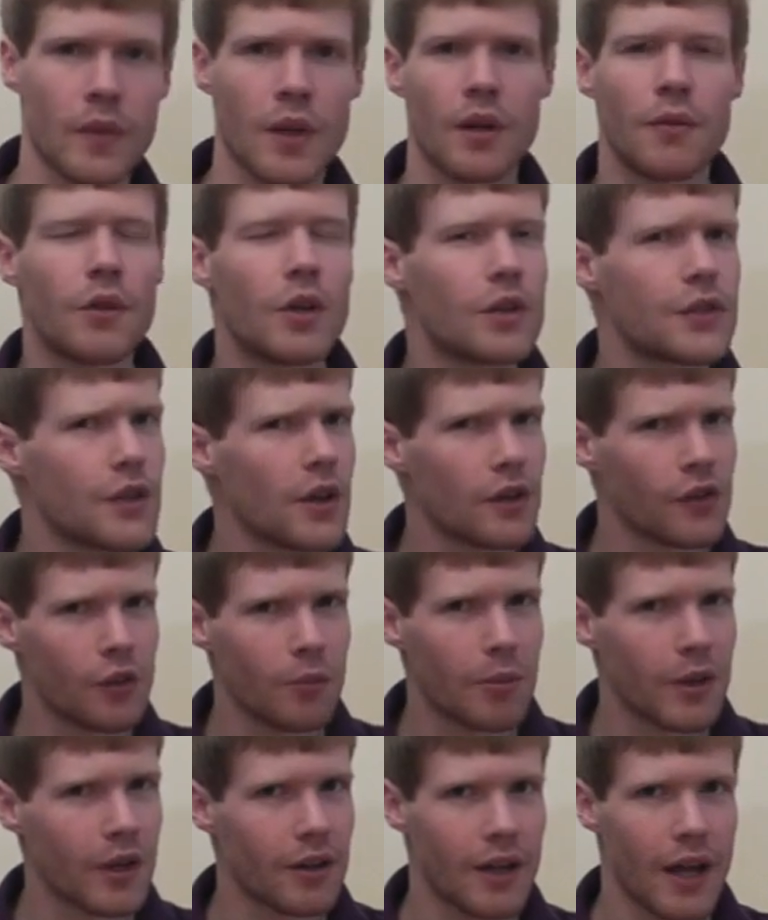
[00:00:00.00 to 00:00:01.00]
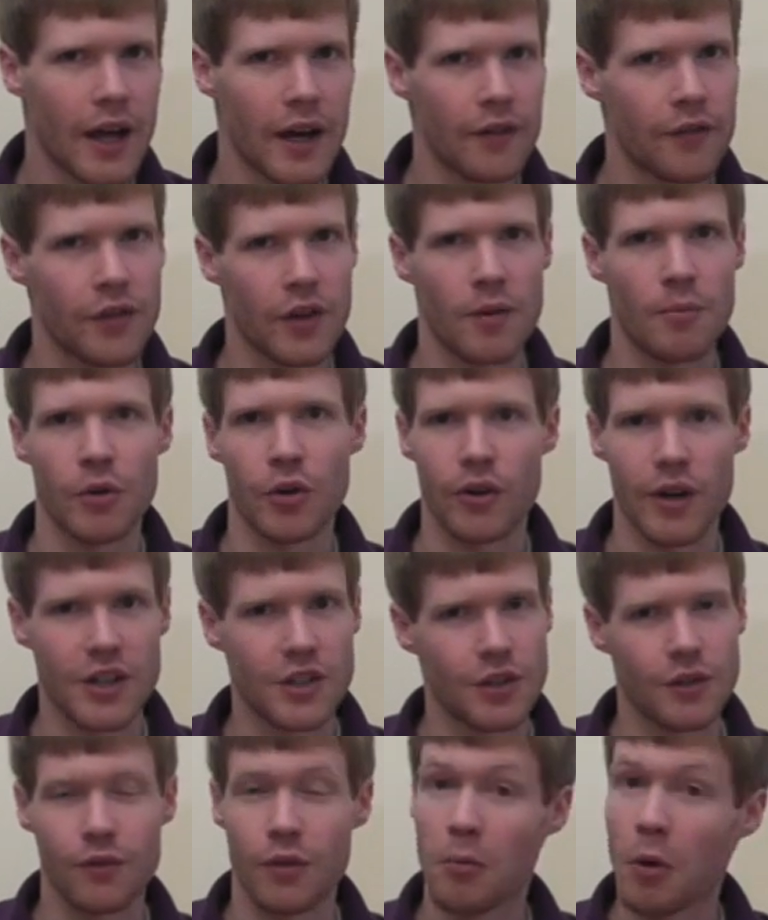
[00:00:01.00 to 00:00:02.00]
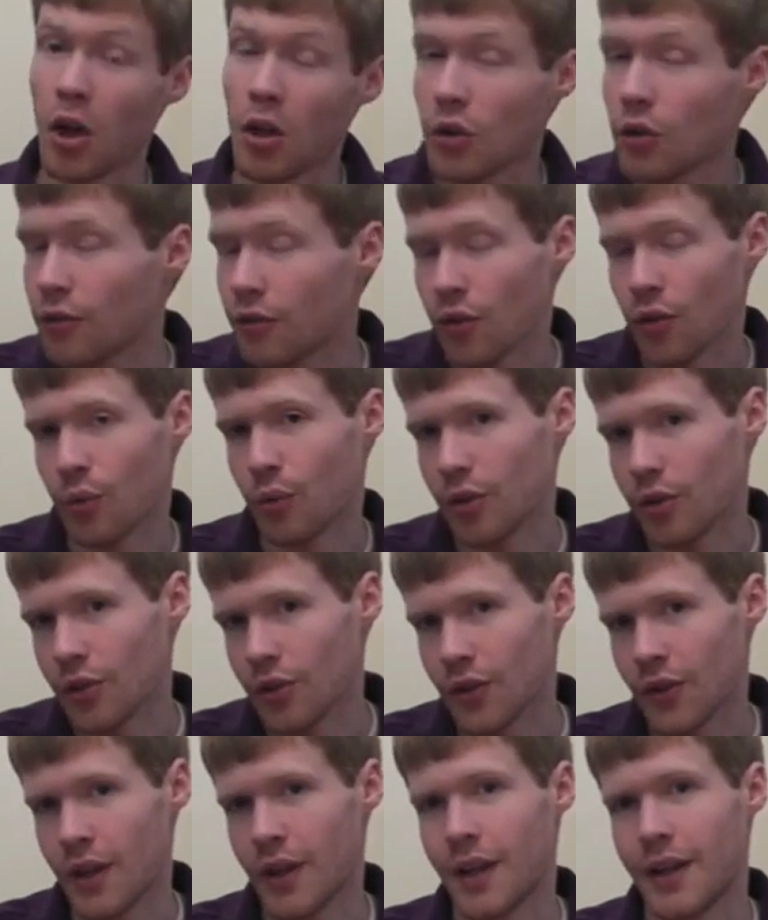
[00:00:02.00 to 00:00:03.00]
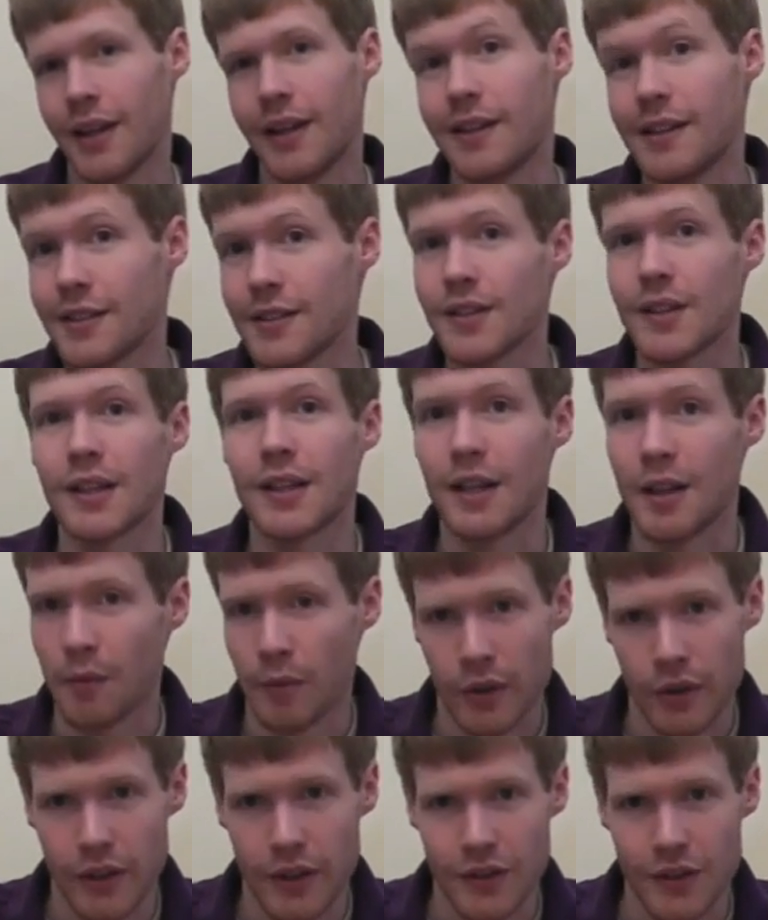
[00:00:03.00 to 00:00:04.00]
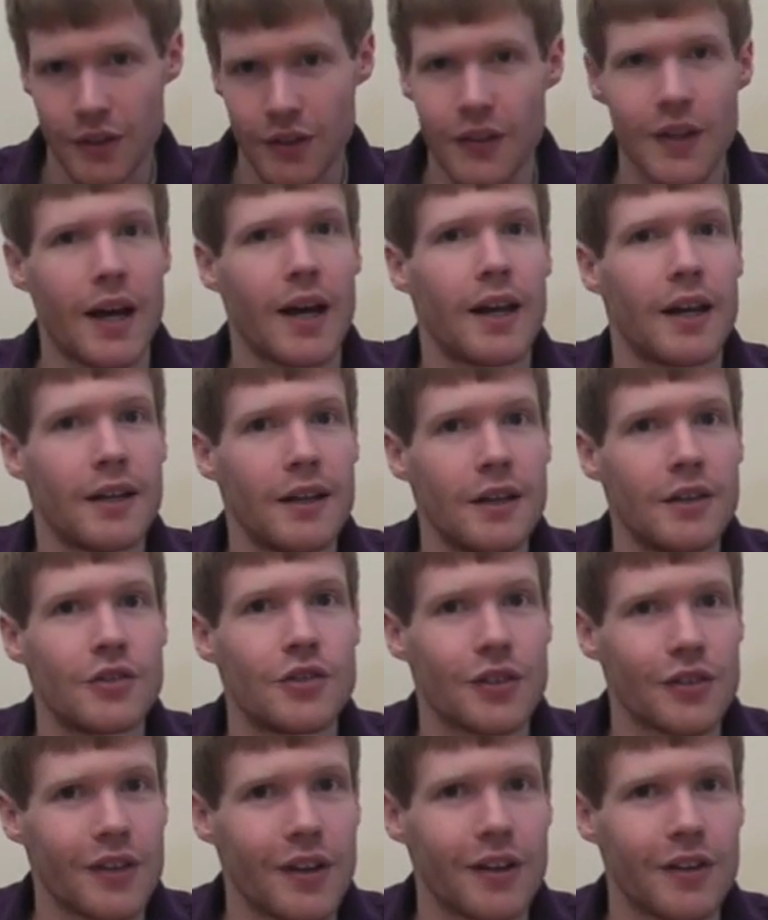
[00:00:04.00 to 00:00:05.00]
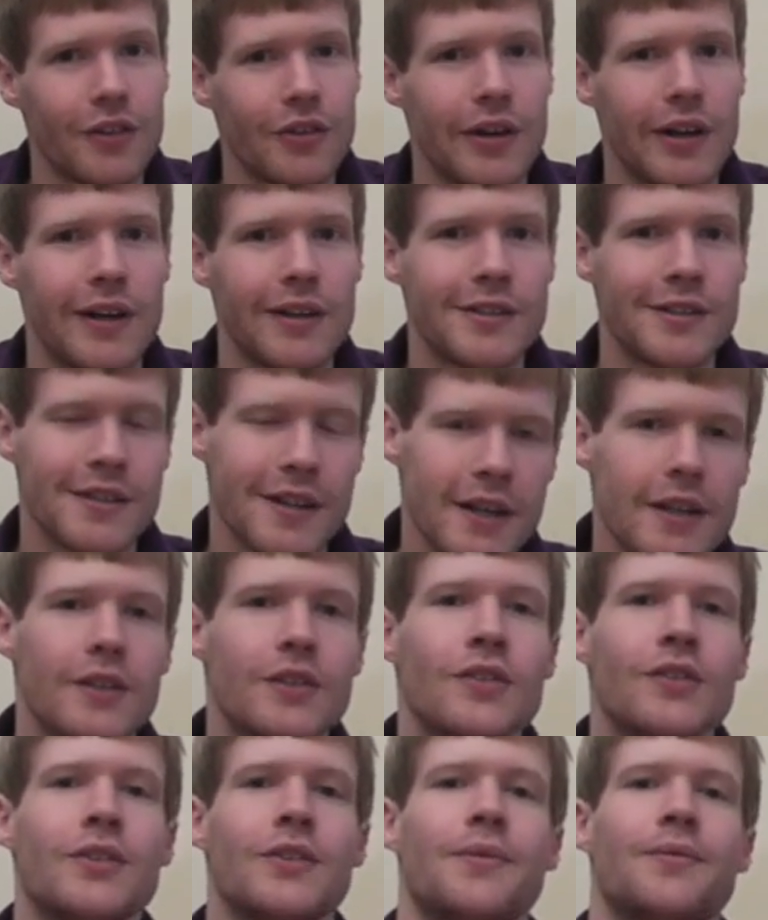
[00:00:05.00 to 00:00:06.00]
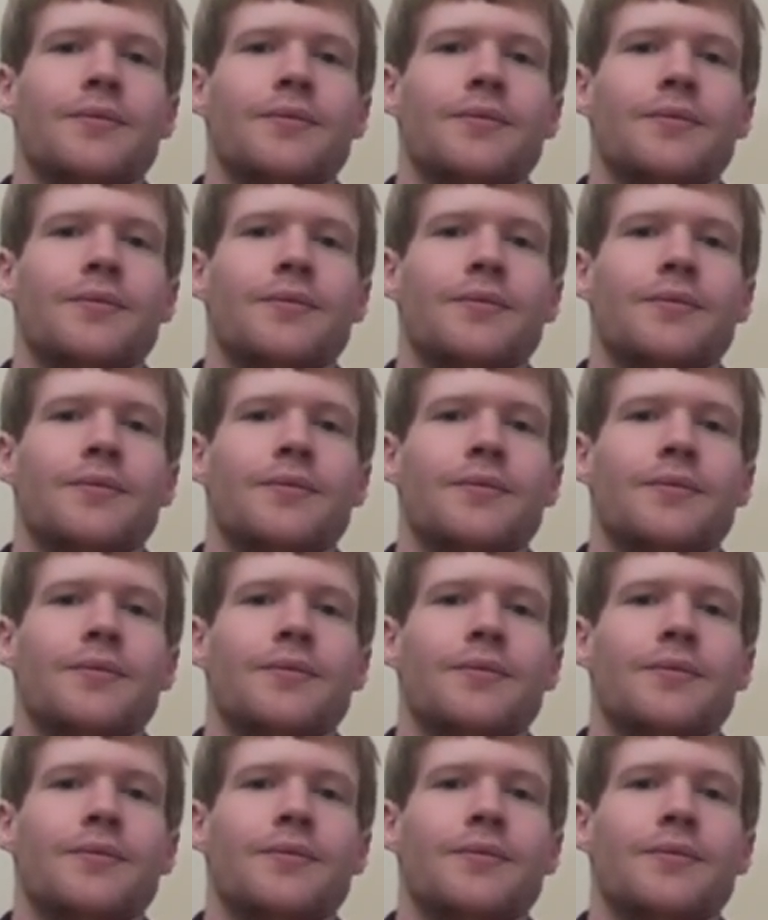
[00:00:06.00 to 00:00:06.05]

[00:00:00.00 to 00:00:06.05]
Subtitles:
There's also been a lot of immigration from all over the world. It is an immigrant society, just like the United States.